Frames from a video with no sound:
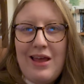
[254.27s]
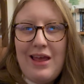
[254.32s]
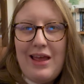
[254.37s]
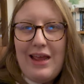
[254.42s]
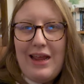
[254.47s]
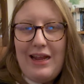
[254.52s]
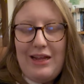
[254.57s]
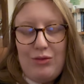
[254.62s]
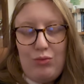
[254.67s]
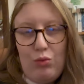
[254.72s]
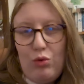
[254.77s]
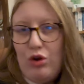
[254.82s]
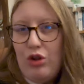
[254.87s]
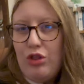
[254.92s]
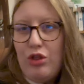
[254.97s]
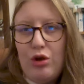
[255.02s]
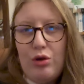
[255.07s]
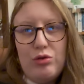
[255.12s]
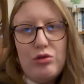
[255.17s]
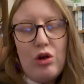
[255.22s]
It's one of
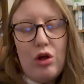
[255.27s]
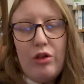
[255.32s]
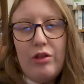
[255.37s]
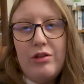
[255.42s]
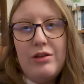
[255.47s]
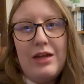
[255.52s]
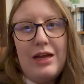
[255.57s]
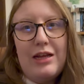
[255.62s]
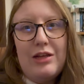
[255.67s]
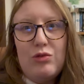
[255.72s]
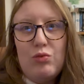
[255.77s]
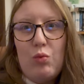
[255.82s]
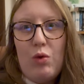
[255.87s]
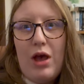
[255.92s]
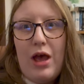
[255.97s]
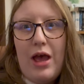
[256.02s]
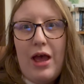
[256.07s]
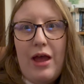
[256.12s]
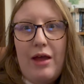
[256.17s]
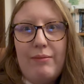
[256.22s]
those holidays
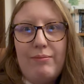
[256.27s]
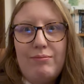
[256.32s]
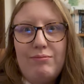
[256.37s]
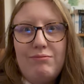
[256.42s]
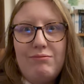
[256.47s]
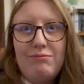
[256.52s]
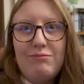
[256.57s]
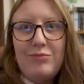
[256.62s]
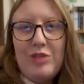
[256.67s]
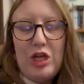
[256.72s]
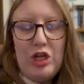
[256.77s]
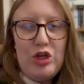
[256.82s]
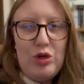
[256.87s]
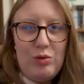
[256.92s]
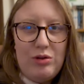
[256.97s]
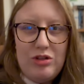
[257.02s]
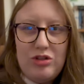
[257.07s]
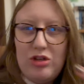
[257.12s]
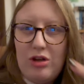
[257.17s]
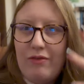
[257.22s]
where you're
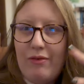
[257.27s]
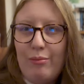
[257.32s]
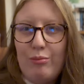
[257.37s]
doing stuff.